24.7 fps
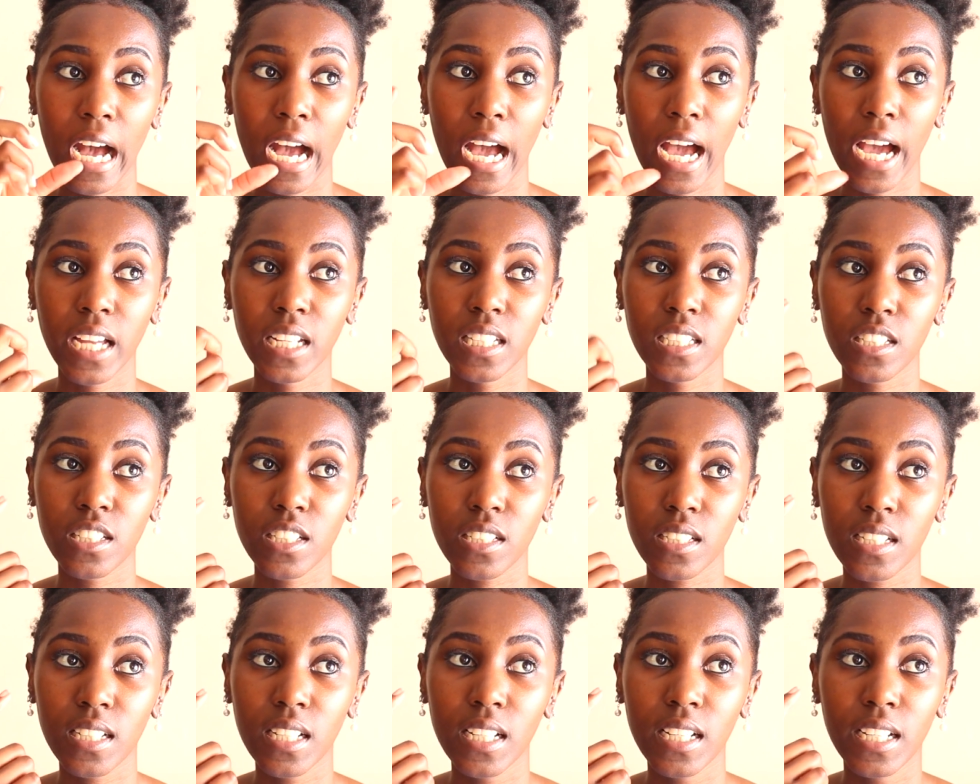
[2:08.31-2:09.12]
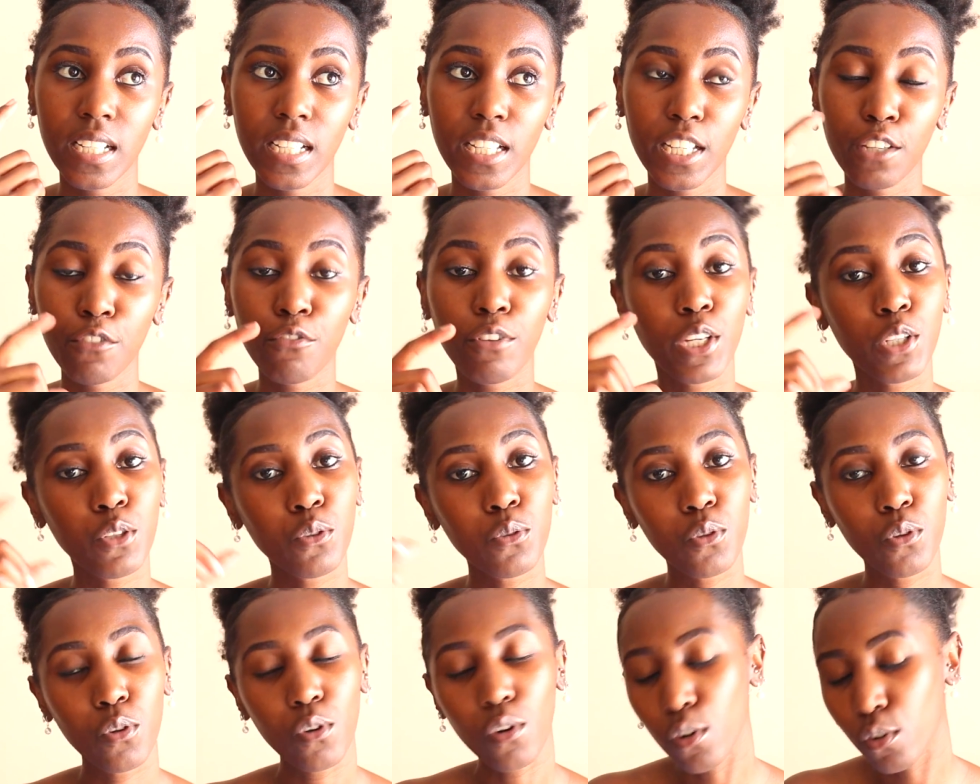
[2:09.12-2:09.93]
And if I
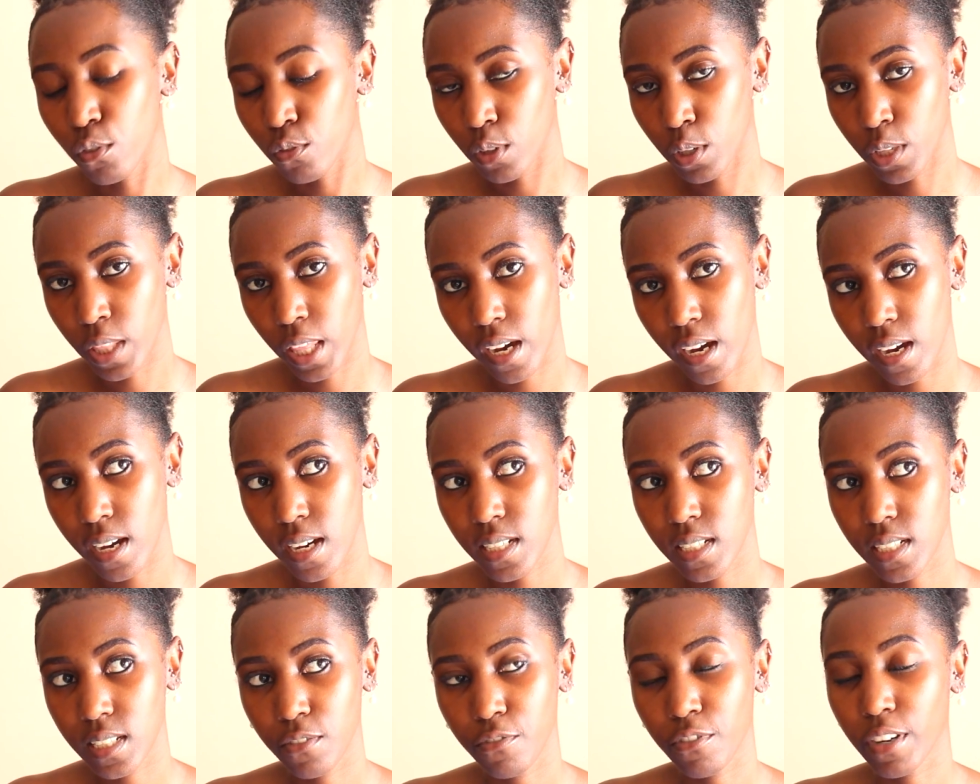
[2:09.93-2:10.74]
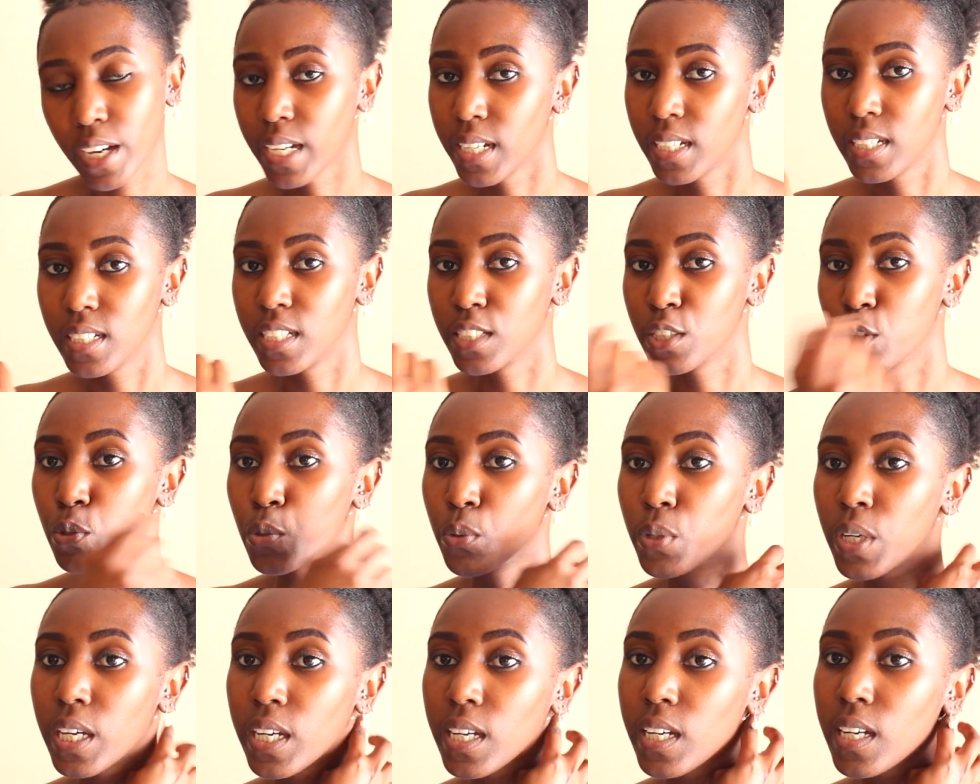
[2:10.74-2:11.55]
do go over that, fine, it's
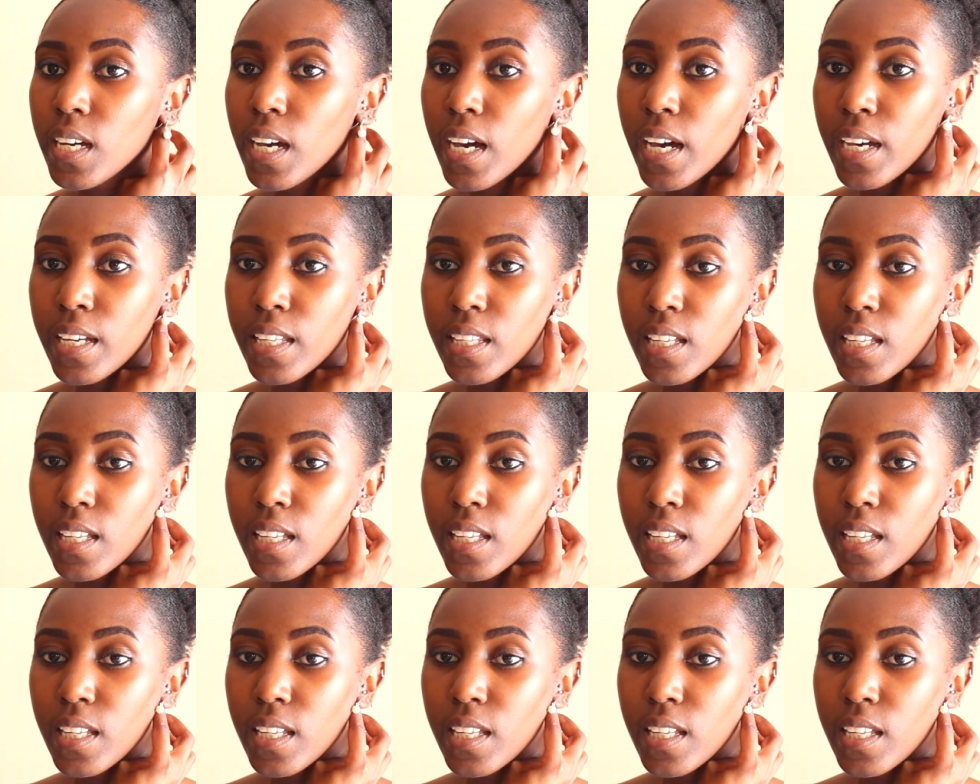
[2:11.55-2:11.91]
okay.